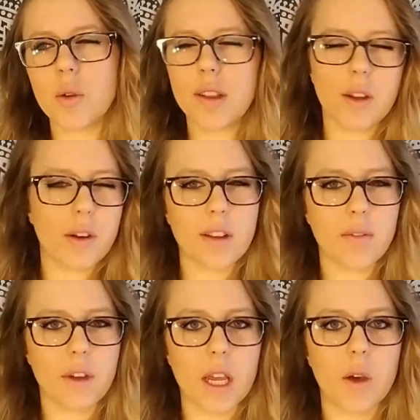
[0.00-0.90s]
series
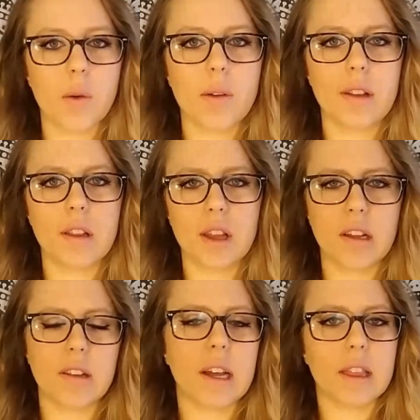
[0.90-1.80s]
of videos and
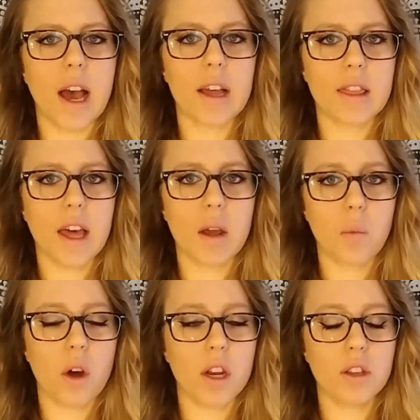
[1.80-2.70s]
things like that that I
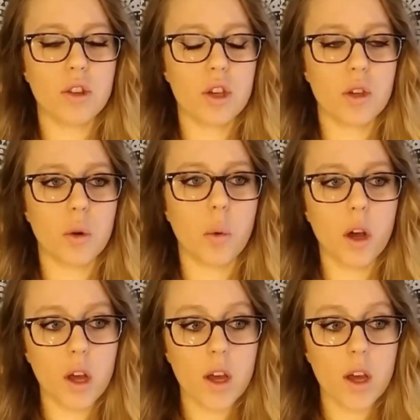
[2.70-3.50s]
wanted to